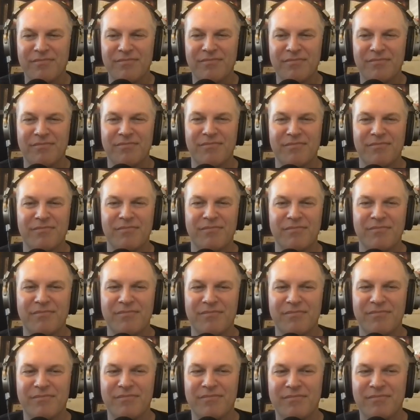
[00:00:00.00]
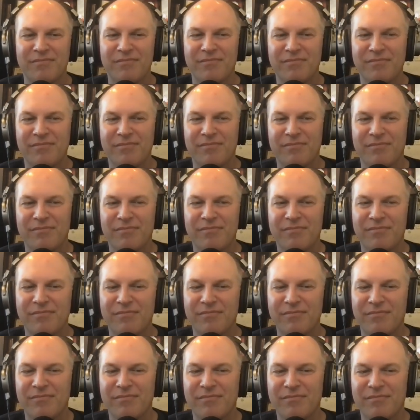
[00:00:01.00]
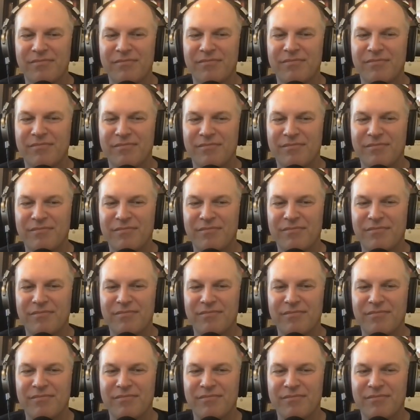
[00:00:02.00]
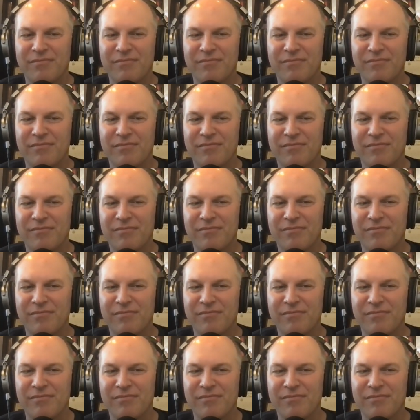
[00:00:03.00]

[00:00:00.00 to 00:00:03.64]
(silent)